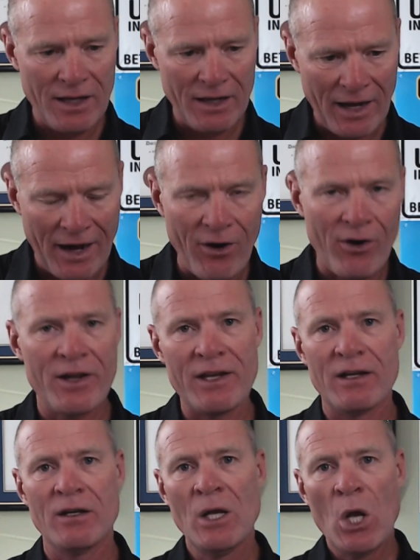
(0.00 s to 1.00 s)

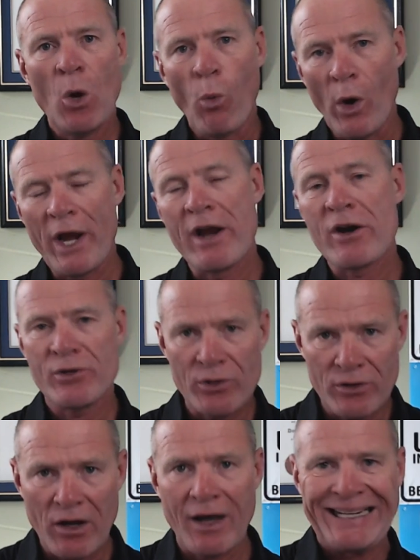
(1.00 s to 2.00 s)
area where you're
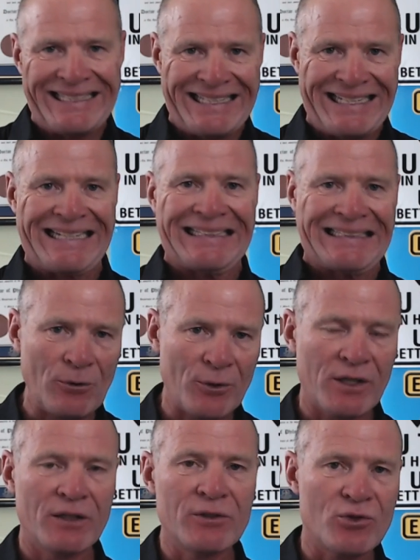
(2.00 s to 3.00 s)
not dealing
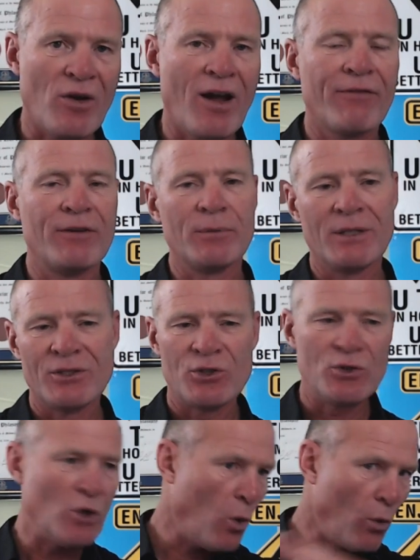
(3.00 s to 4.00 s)
with other traffic, because you
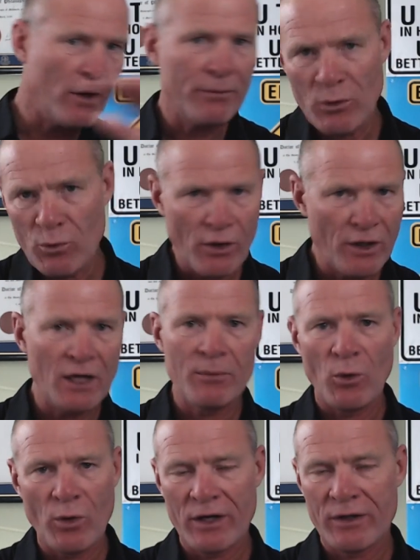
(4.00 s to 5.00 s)
don't want to be worrying
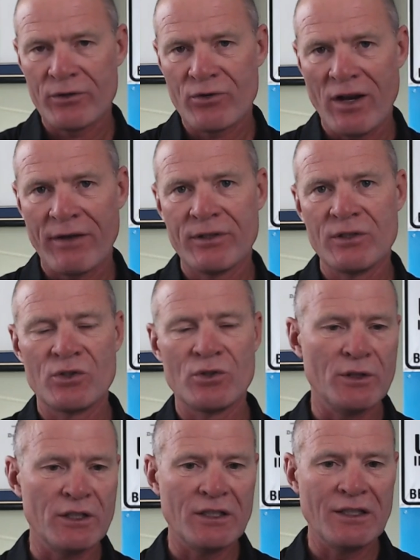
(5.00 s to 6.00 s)
about what other traffic is
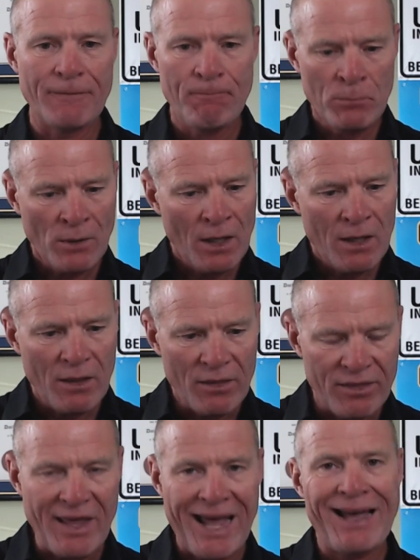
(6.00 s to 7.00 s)
doing.
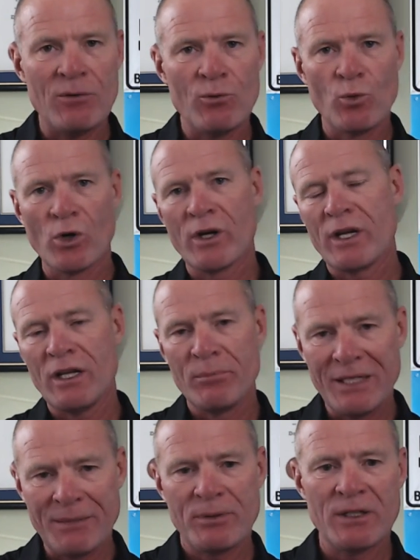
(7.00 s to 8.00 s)
That working and
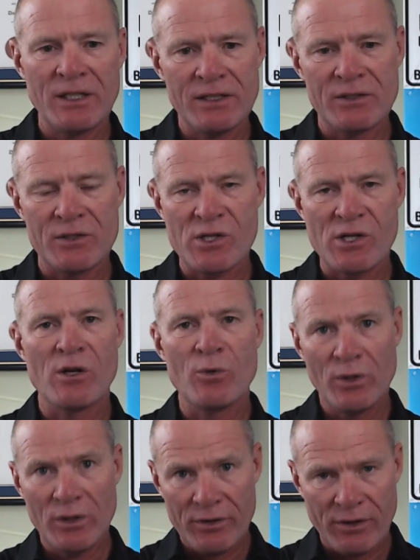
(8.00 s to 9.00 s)
manipulating the steering
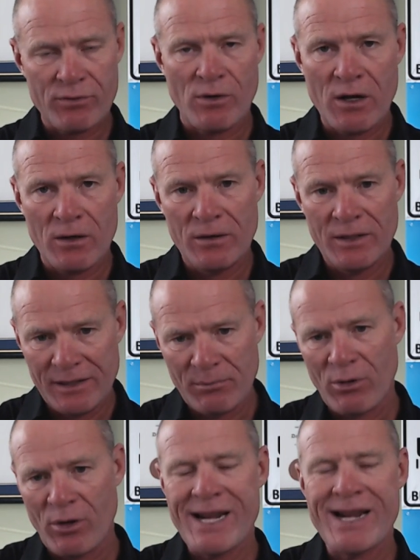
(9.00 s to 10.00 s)
wheel, the throttle and the
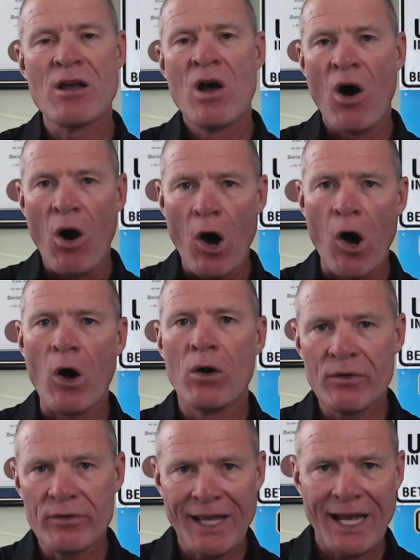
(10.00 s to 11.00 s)
brake,
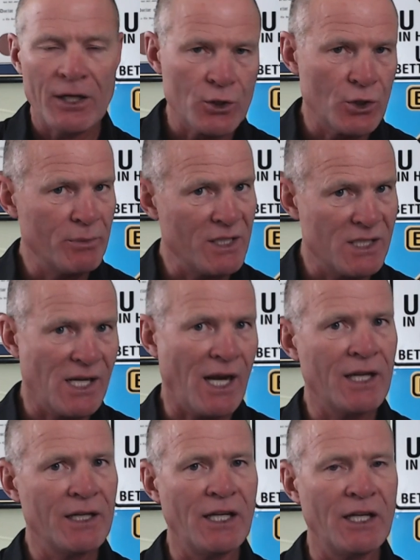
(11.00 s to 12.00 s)
all of that should be
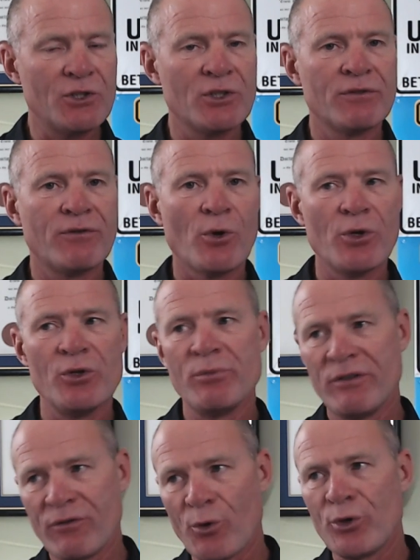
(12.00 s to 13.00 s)
second nature for you
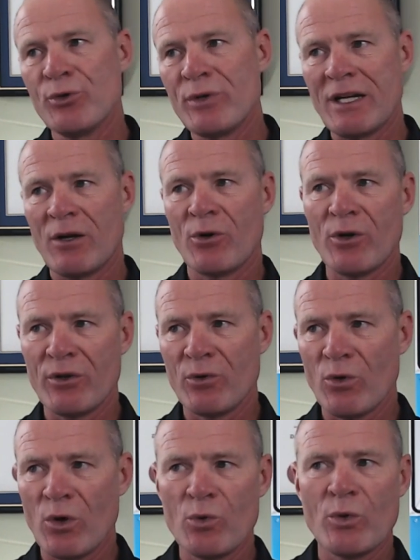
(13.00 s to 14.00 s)
before you get out on the
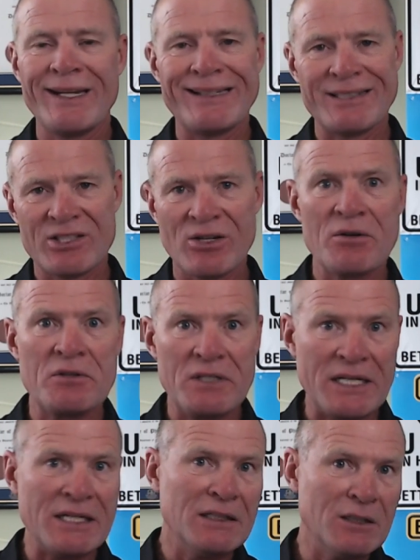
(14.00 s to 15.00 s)
roadway and start
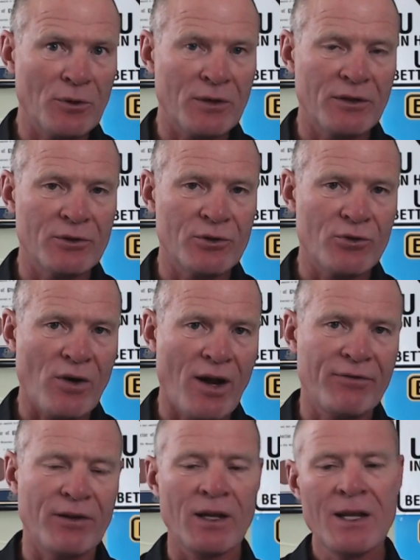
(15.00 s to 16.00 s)
dealing with other traffic.